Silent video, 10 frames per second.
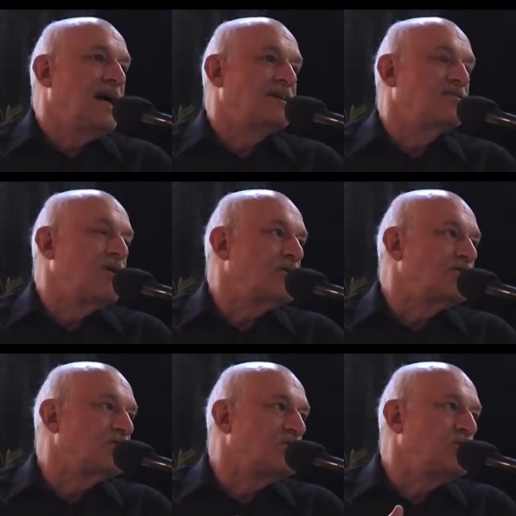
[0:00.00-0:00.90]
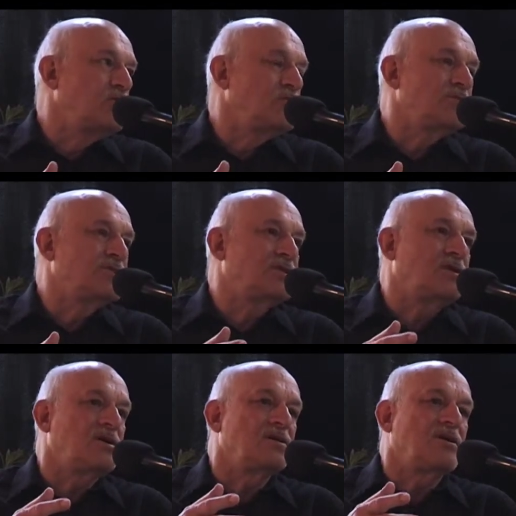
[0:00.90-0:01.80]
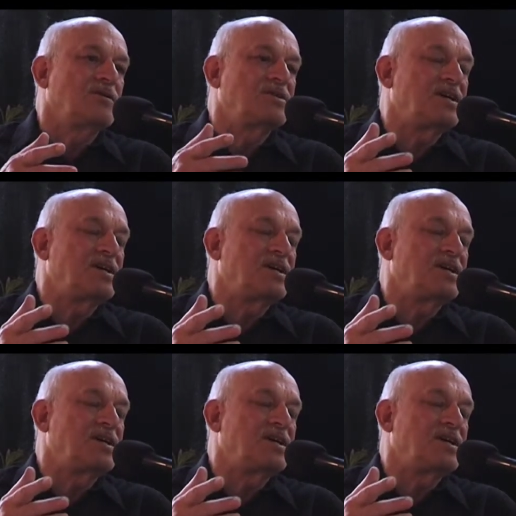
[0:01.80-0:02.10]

And as long as schools are